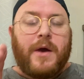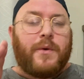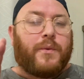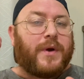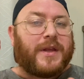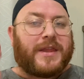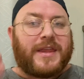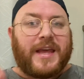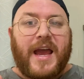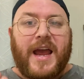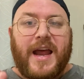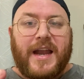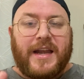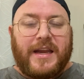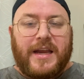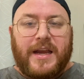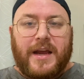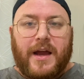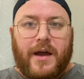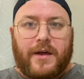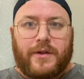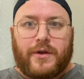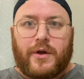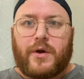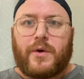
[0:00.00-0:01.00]
with any
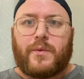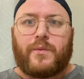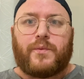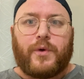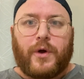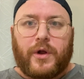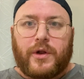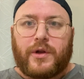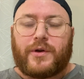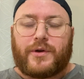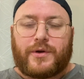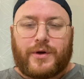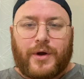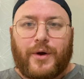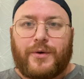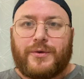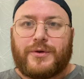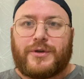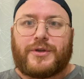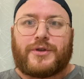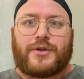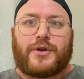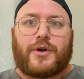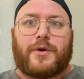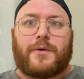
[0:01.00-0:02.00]
other roller
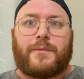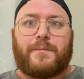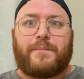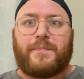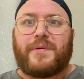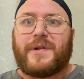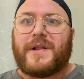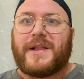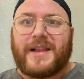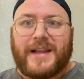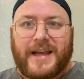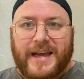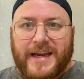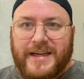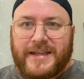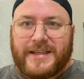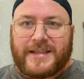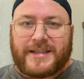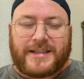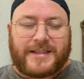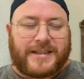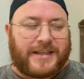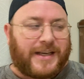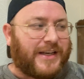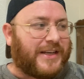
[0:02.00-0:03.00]
coaster
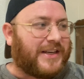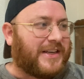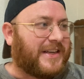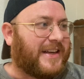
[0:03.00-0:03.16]
place,